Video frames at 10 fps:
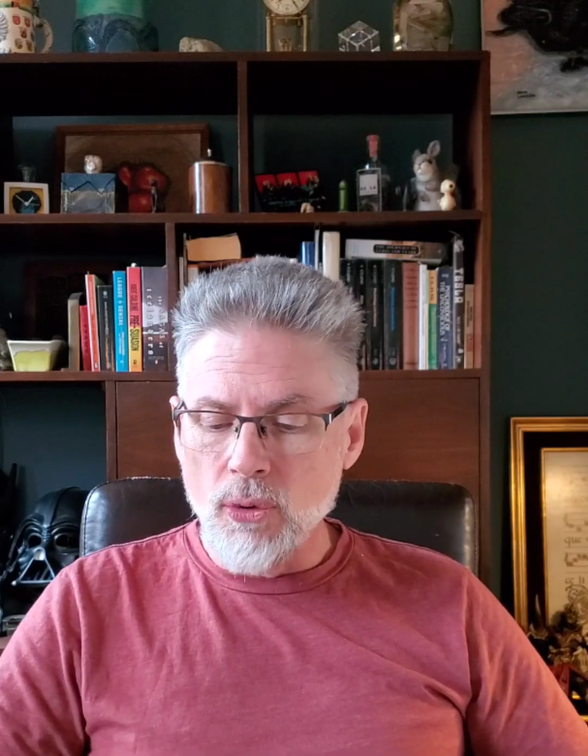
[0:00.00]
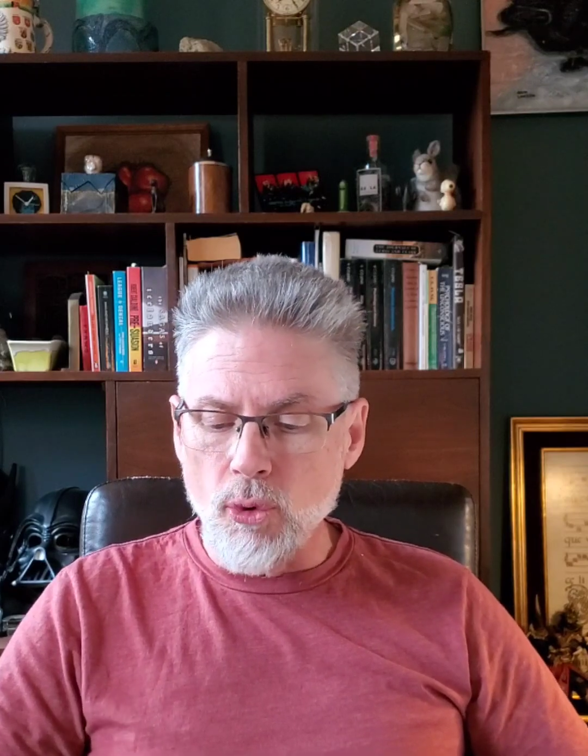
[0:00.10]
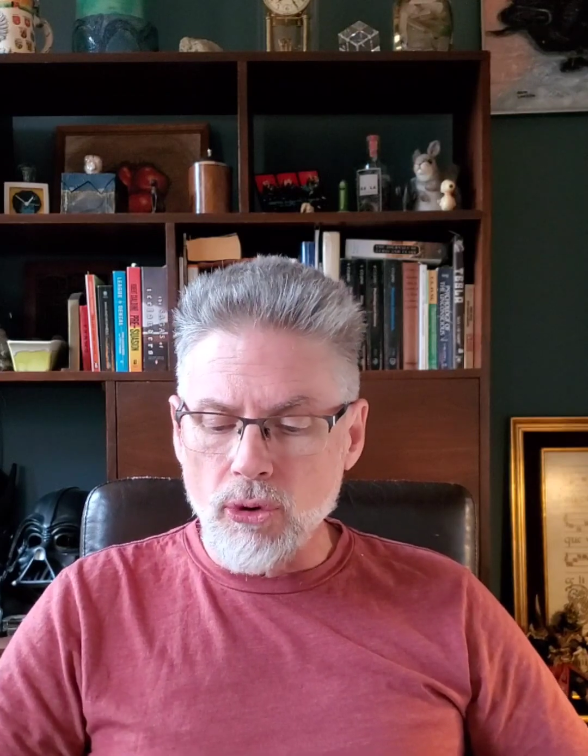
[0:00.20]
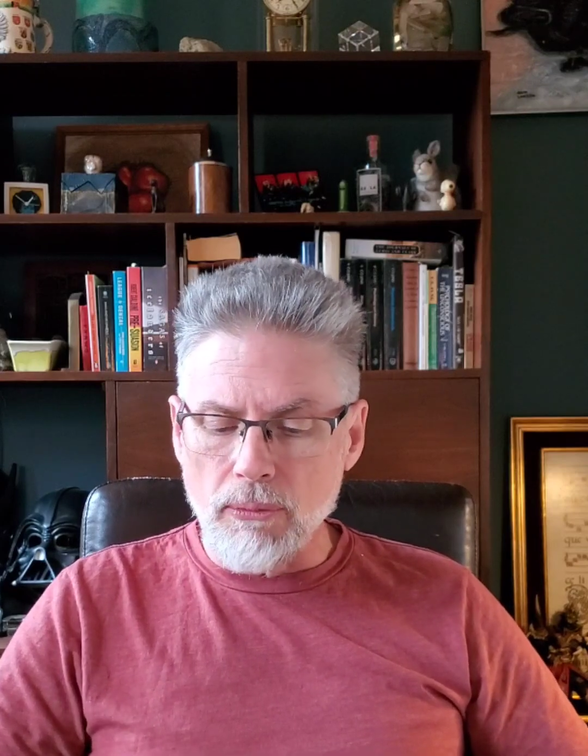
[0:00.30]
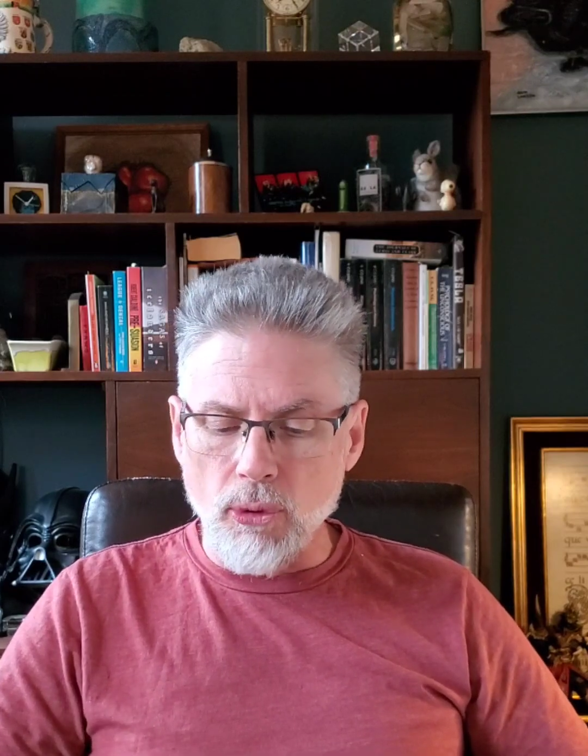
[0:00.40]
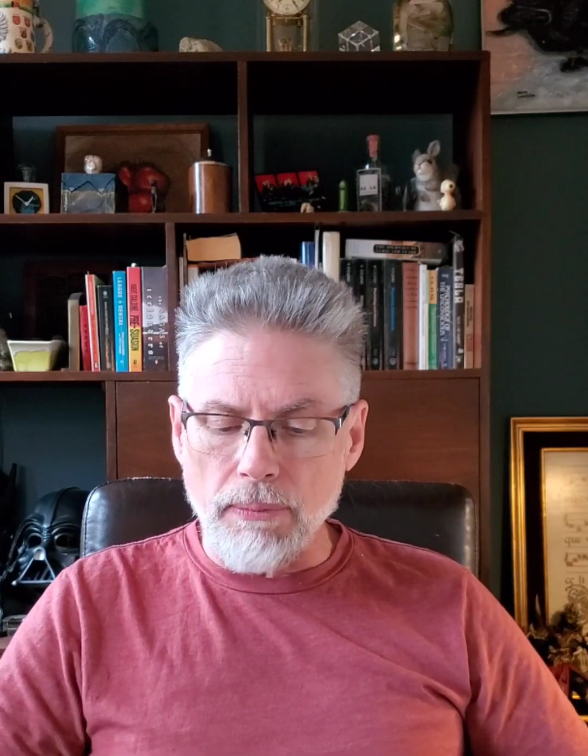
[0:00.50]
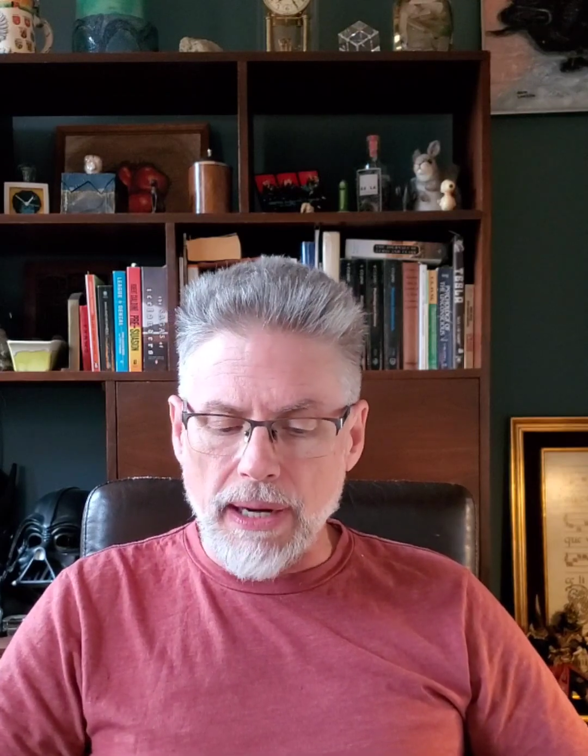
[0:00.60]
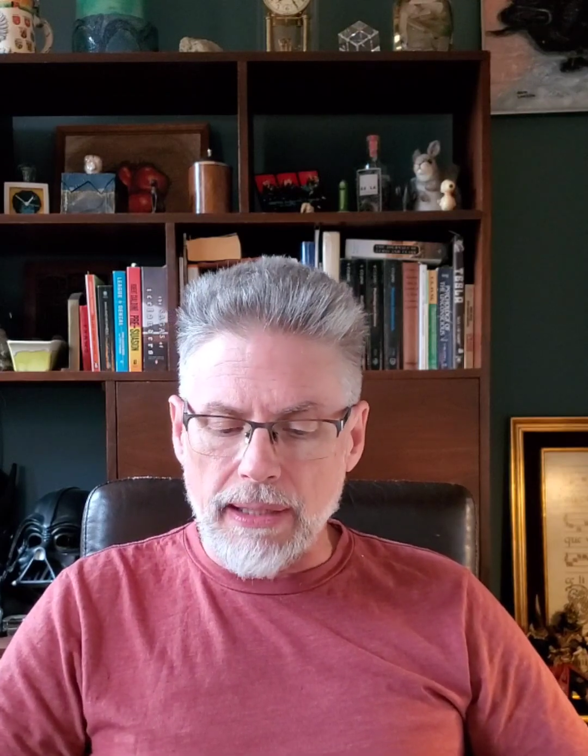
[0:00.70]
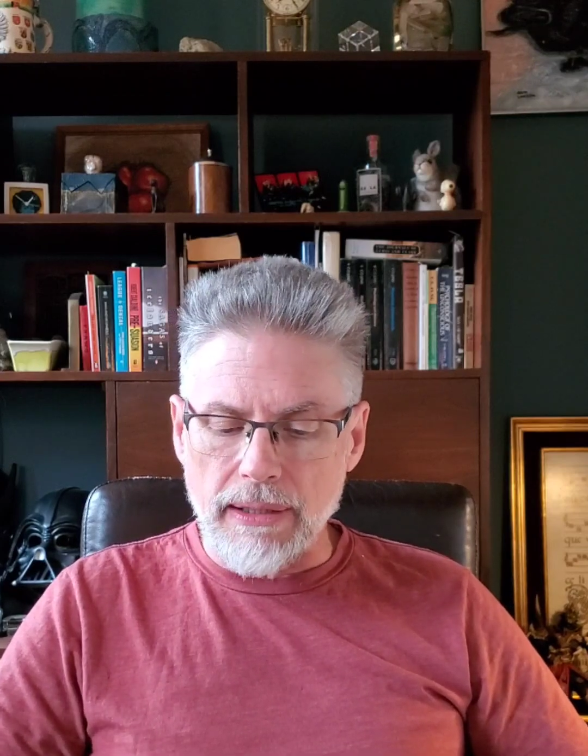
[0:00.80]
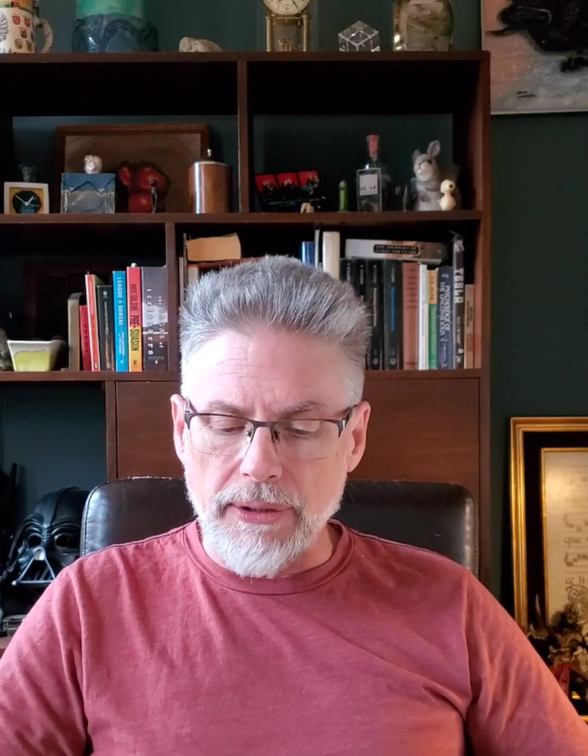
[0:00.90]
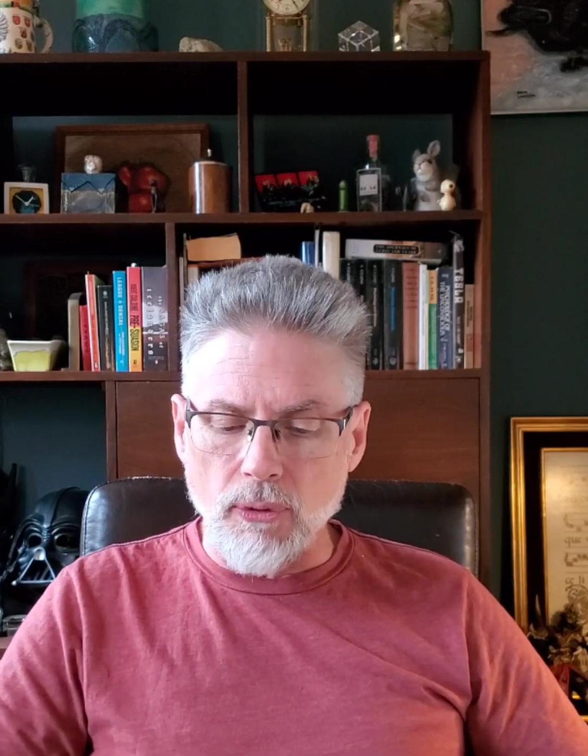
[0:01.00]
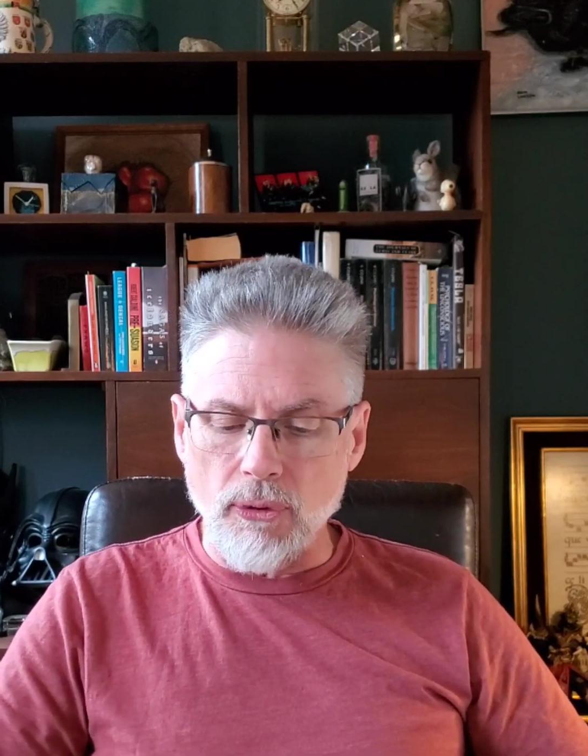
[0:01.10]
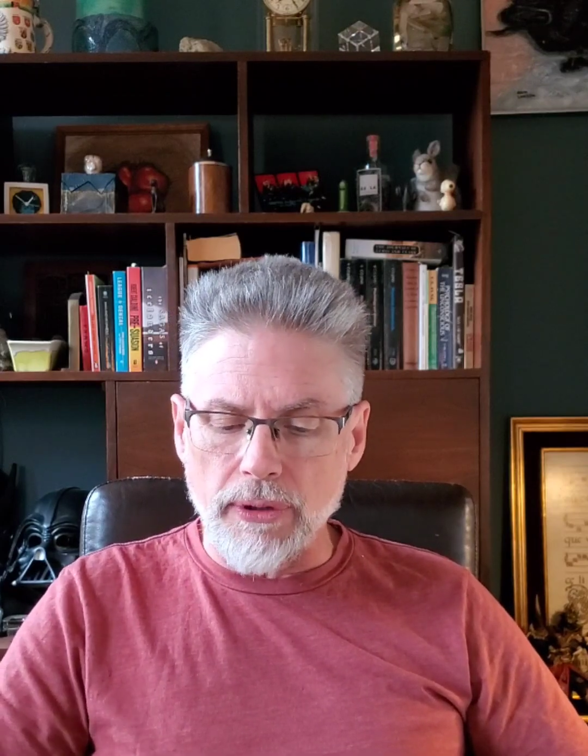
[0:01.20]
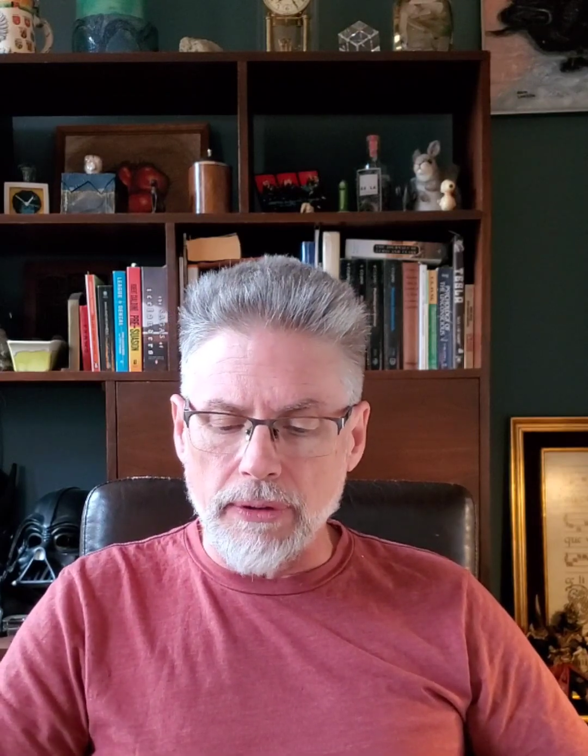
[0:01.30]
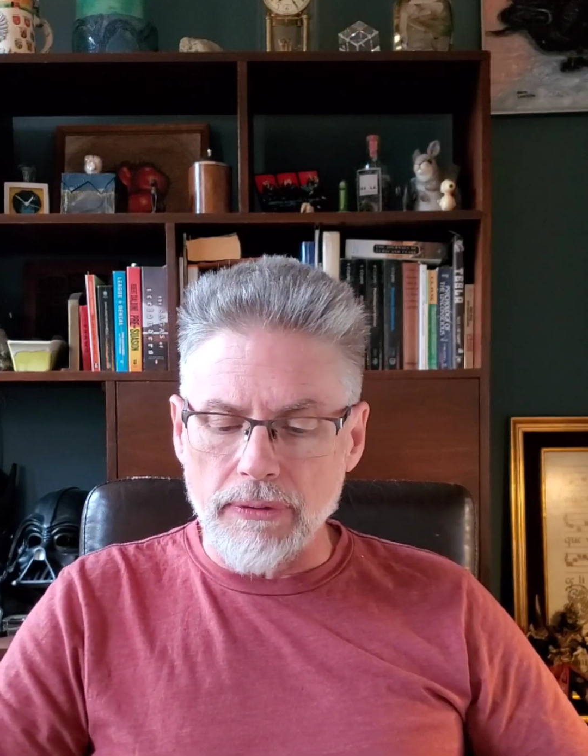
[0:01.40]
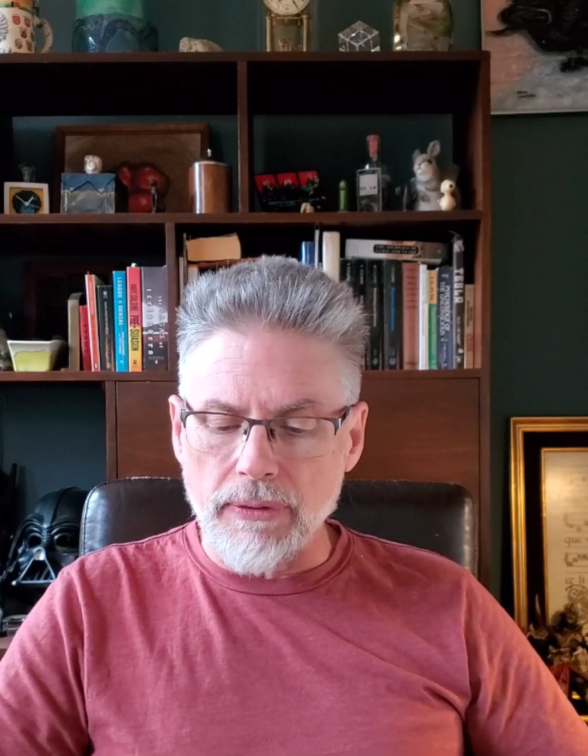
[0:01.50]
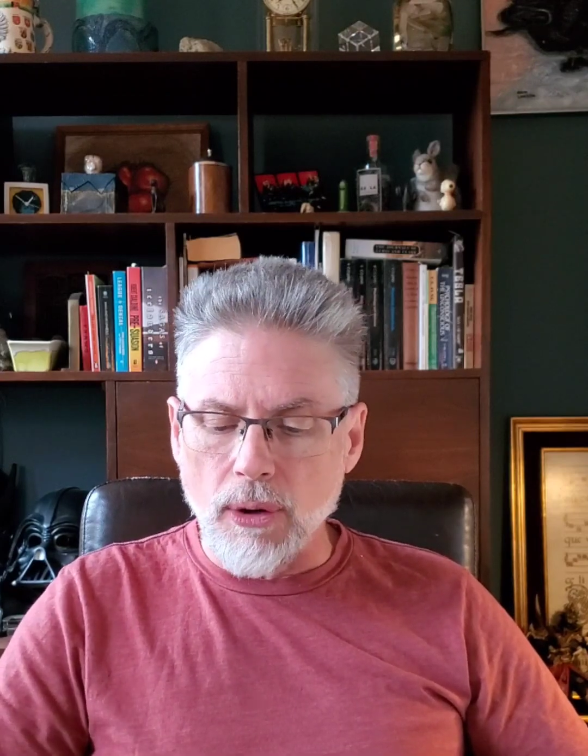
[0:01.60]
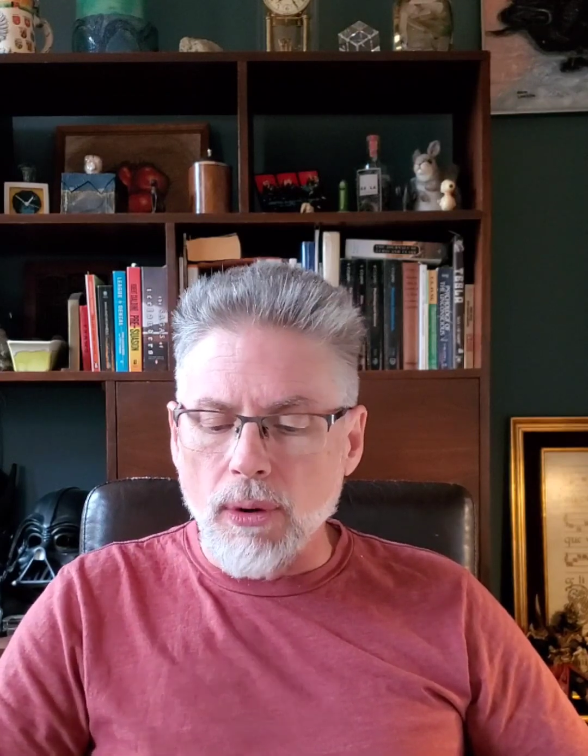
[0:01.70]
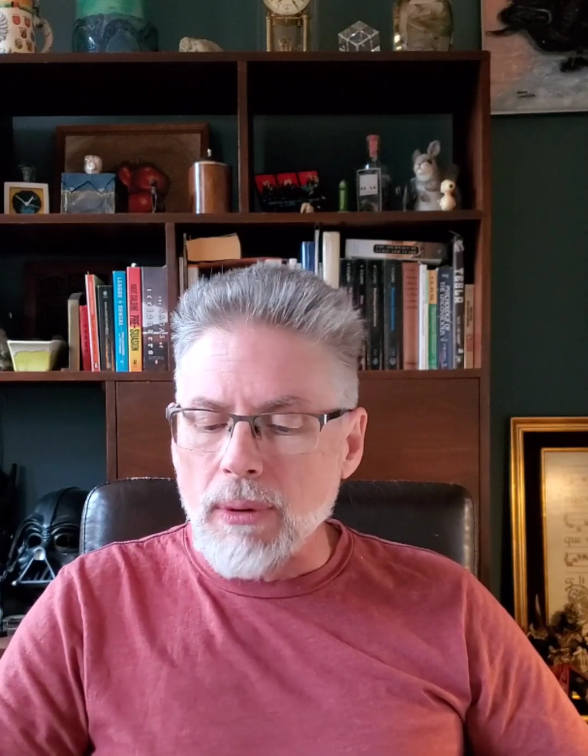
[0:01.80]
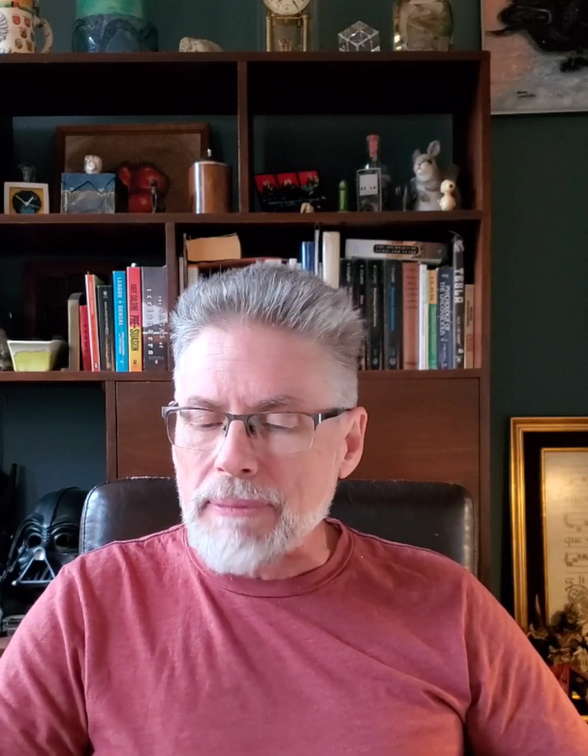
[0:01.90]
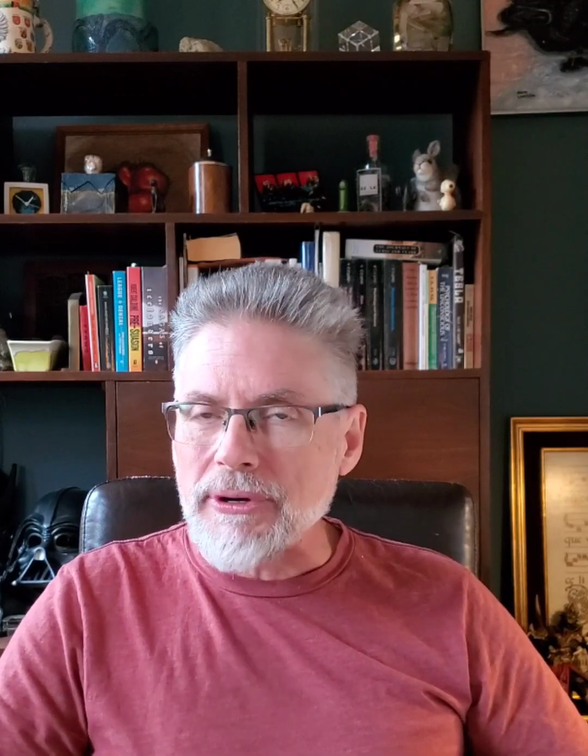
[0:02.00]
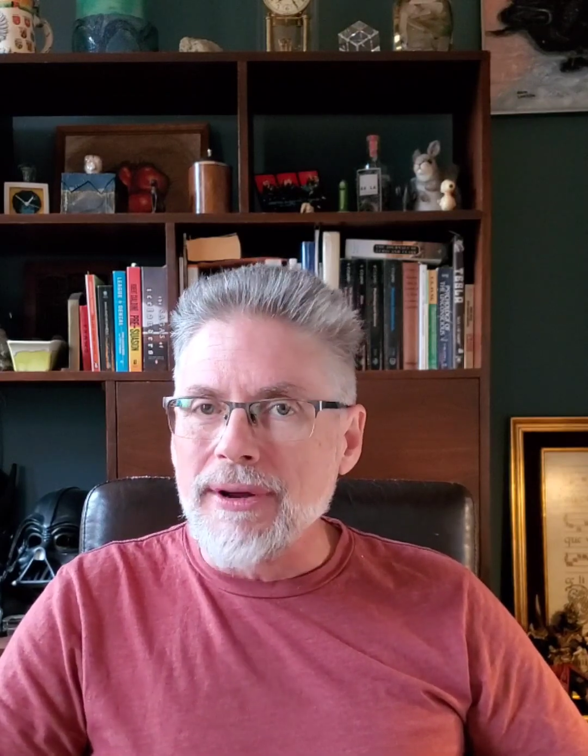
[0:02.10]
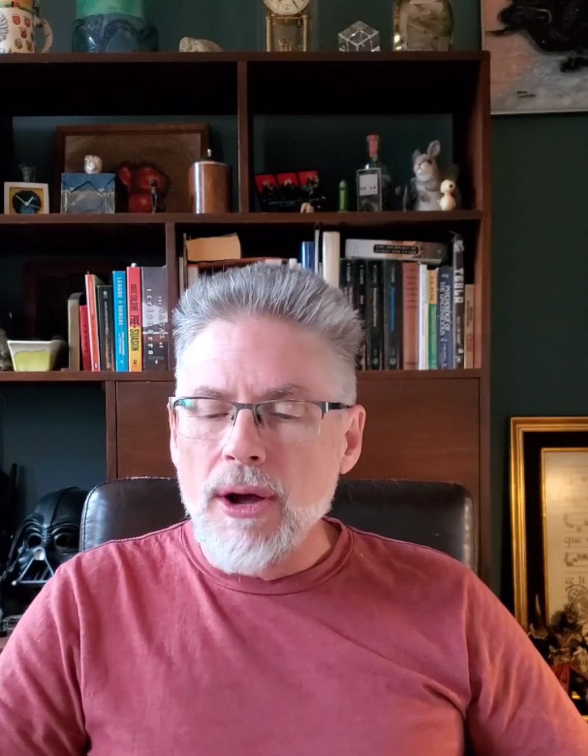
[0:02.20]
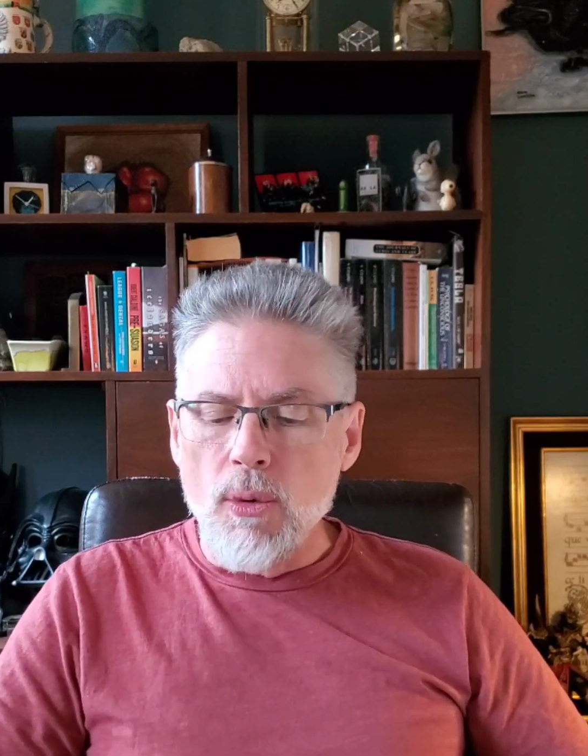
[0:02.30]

or more bodily organ oh i'm sorry